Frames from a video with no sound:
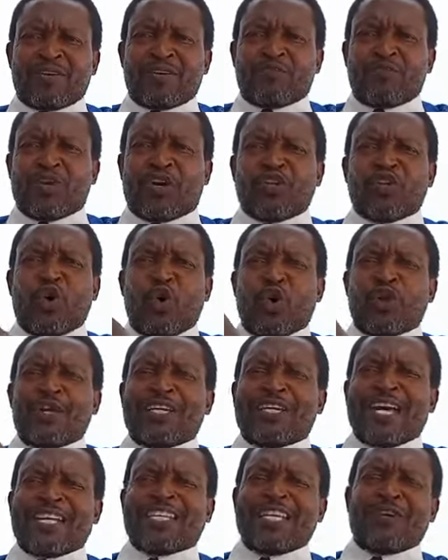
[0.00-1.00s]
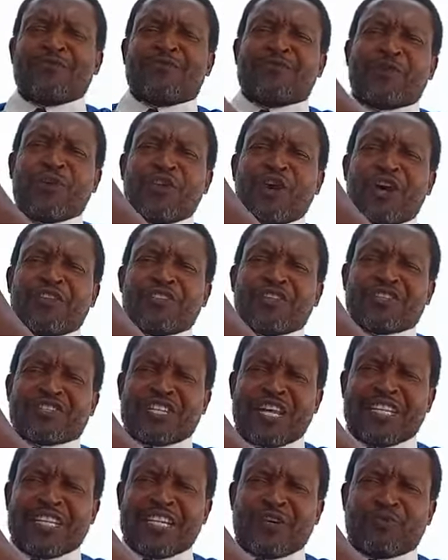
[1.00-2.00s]
We can only get a full
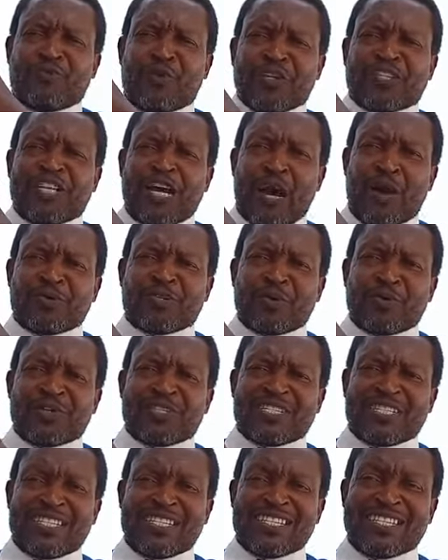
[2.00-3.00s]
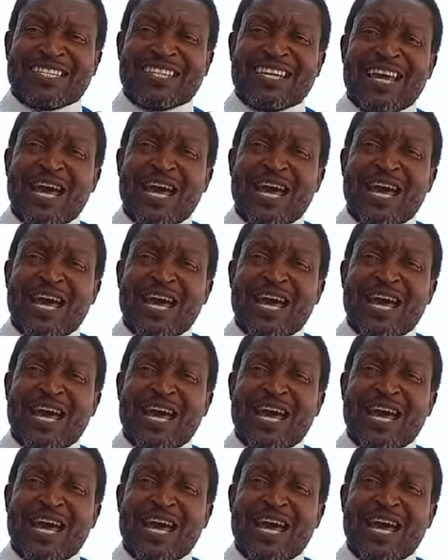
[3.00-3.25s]
understanding of what Yahawashah was saying